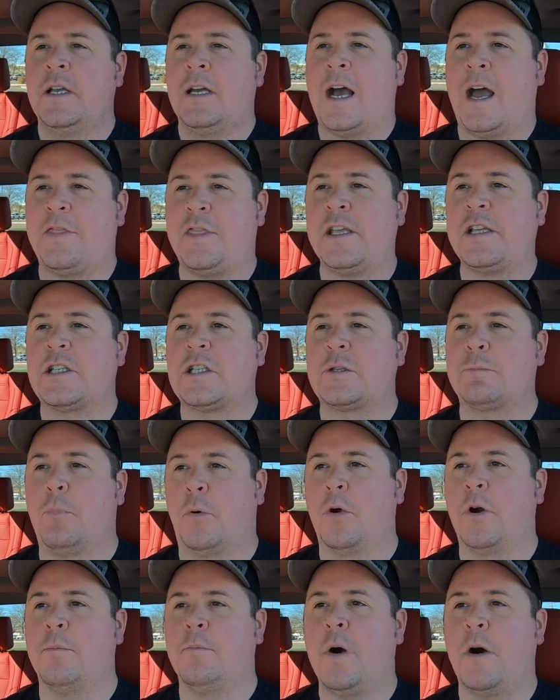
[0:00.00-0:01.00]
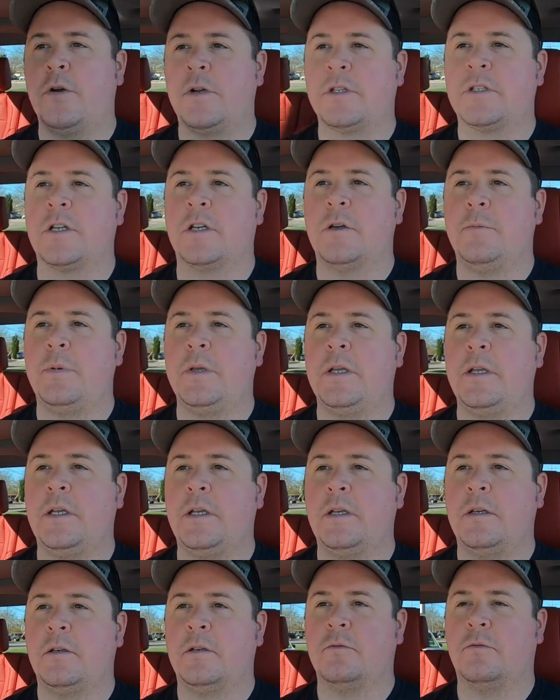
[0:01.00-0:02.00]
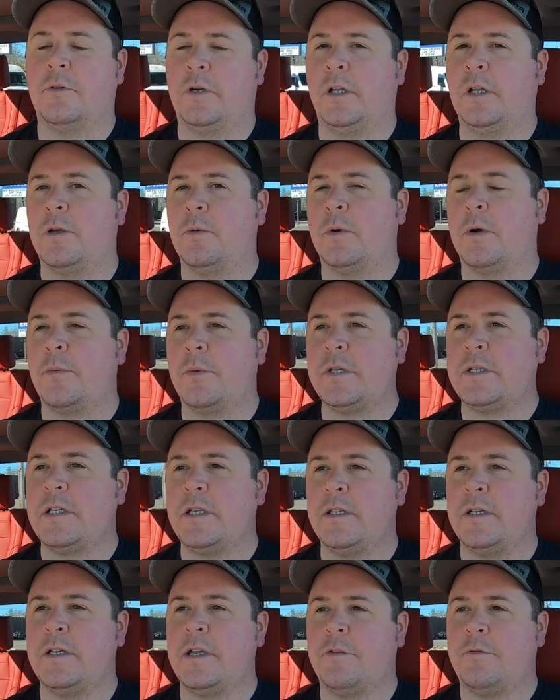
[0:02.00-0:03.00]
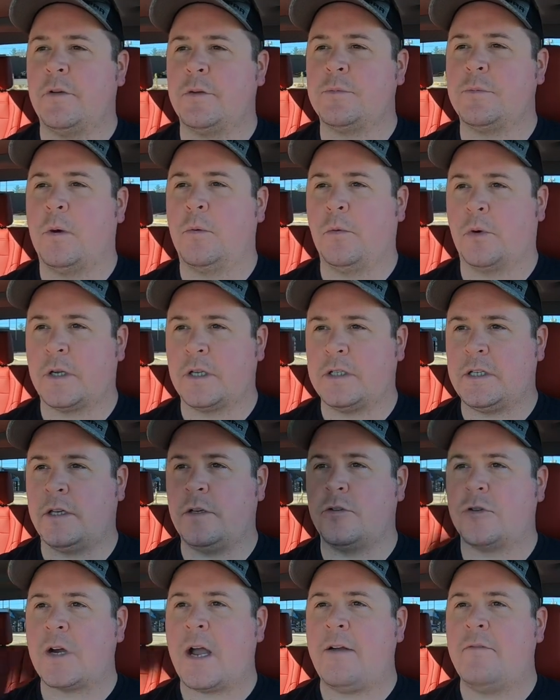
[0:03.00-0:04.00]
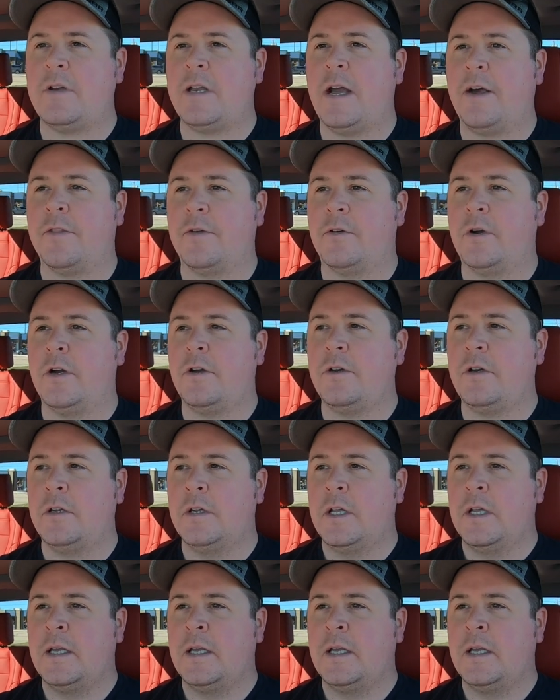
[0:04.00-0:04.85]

I think sport mode is gonna be really where we see the difference, but we'll continue driving down the road